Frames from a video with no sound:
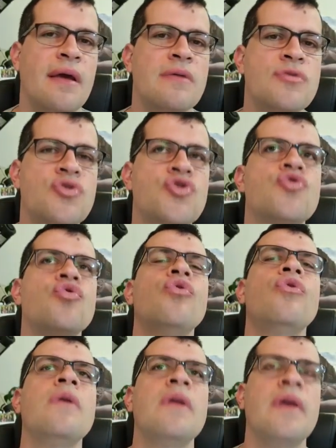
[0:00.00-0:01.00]

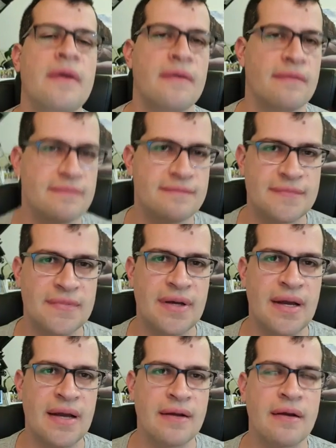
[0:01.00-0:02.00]
Surely,
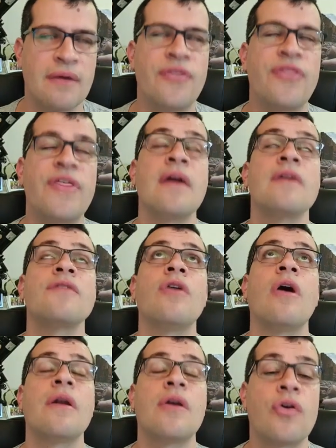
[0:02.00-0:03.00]
thanks
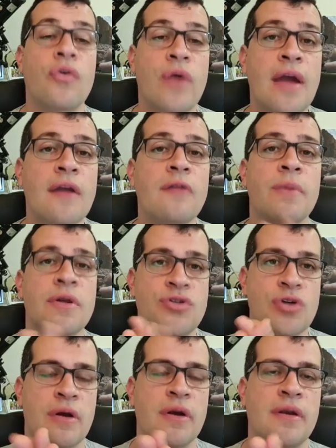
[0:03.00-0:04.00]
God, great
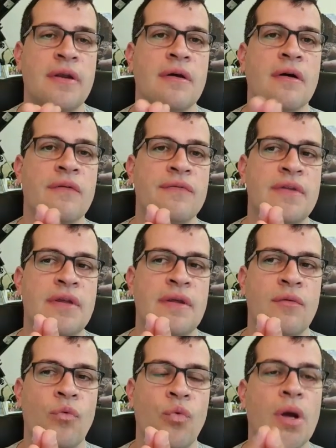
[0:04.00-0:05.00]
majority of
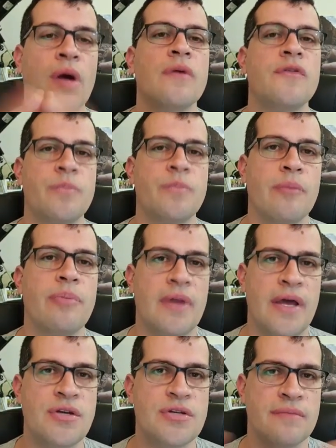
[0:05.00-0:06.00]
the world's
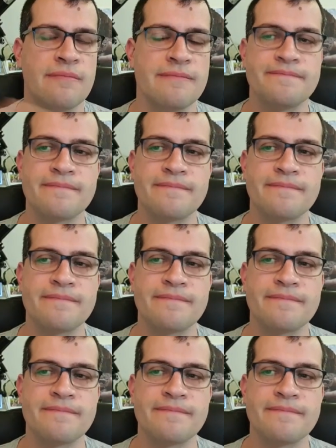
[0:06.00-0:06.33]
population